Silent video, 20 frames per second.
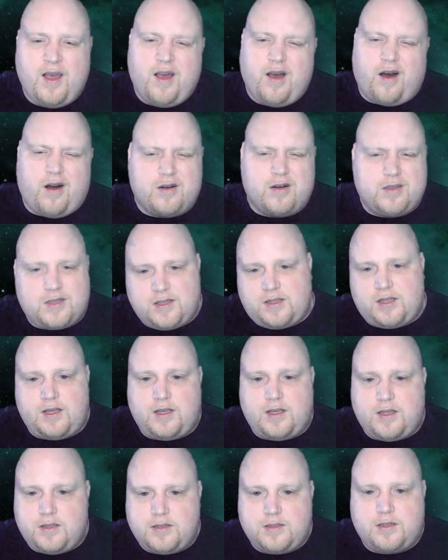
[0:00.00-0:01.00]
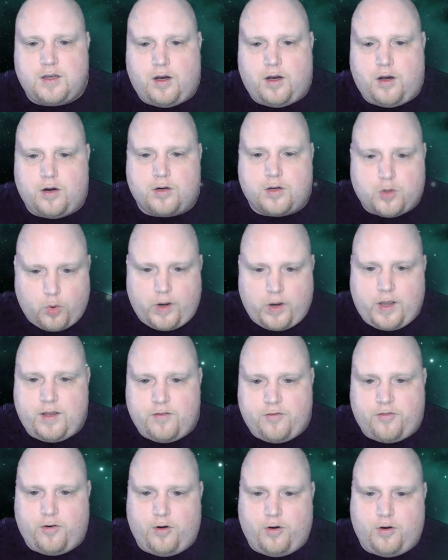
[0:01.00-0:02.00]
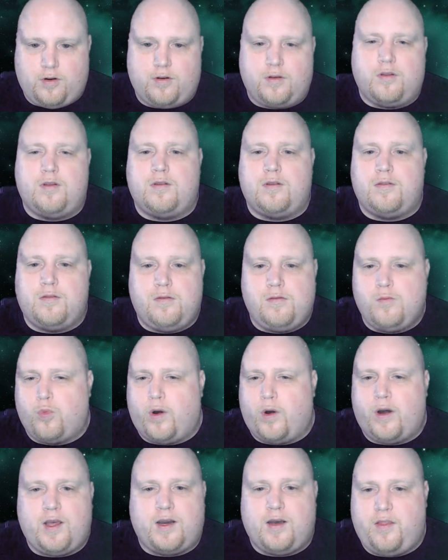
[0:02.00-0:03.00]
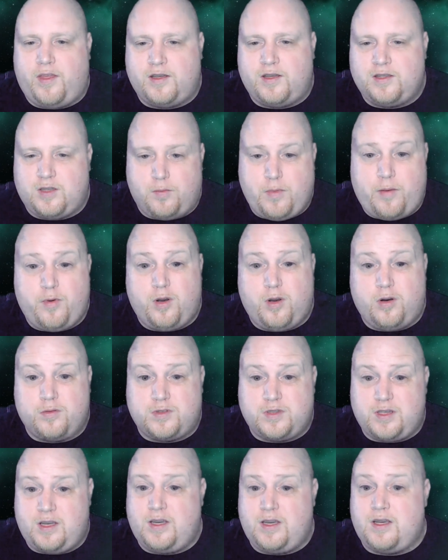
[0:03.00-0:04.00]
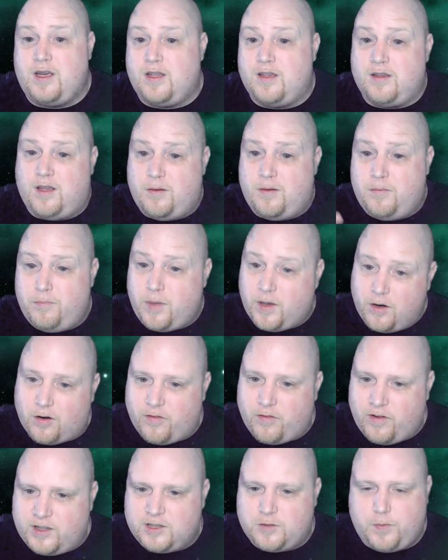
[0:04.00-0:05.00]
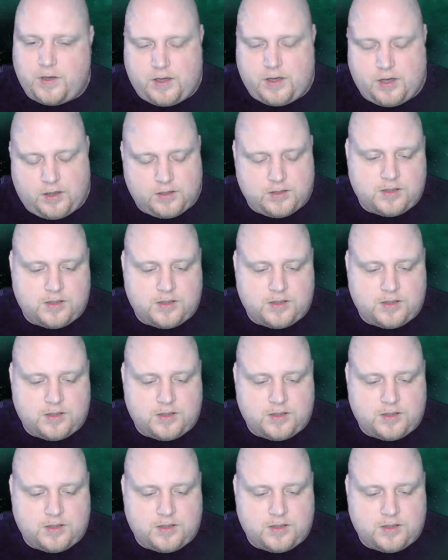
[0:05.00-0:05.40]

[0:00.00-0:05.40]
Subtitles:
RTTs are great for running into things that maybe you don't see in bigger events because